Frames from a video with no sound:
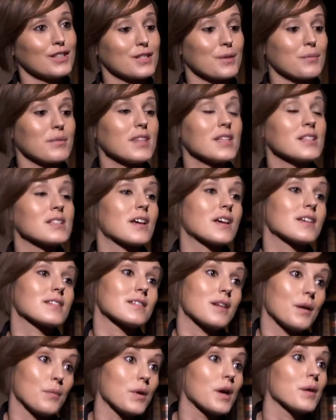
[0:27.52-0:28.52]
So within
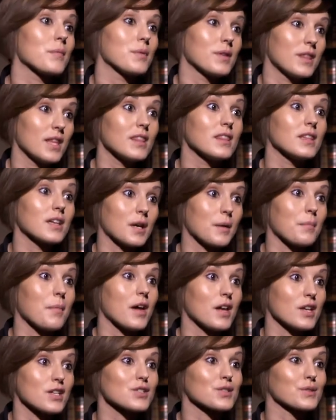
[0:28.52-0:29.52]
Dyson, I work within the
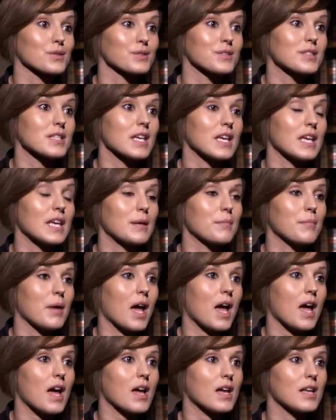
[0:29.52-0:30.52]
commercial team
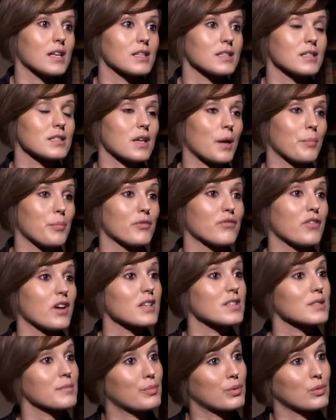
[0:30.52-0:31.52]
and I
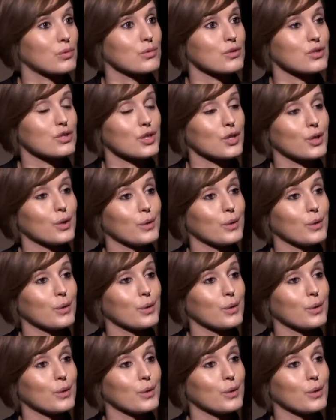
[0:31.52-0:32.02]
provide support to